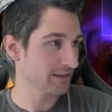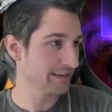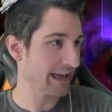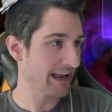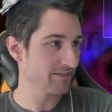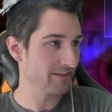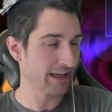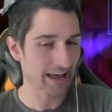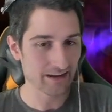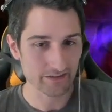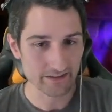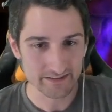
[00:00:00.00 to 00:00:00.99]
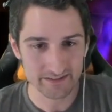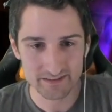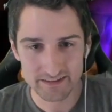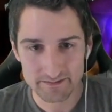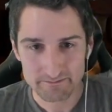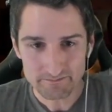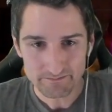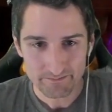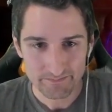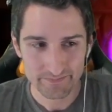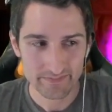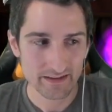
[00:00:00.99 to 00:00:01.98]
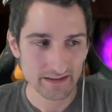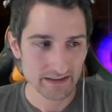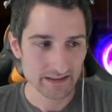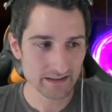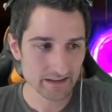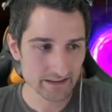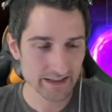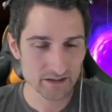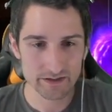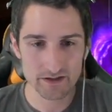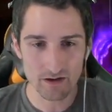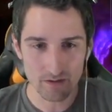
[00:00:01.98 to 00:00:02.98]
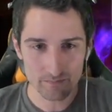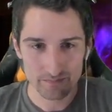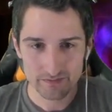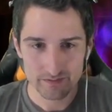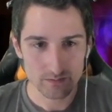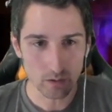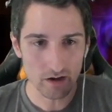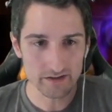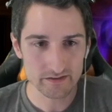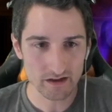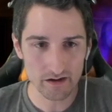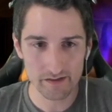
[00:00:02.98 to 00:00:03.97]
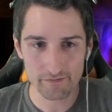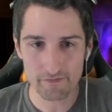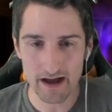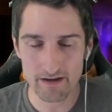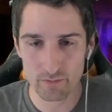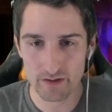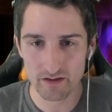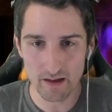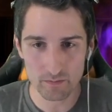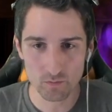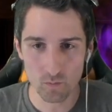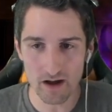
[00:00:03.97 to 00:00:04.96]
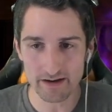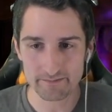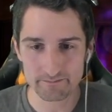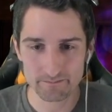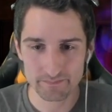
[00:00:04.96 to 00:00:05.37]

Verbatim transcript: It can't even handle this. Here we go. We're already starting the 5 wheel. That was 1.